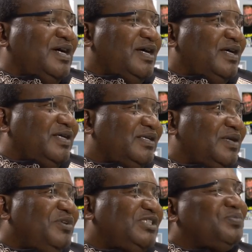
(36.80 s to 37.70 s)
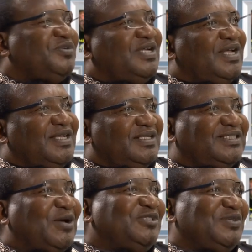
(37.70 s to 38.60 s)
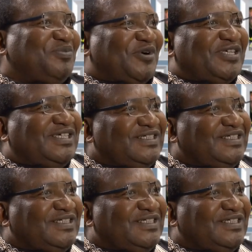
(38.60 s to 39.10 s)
I'm a typical township boy.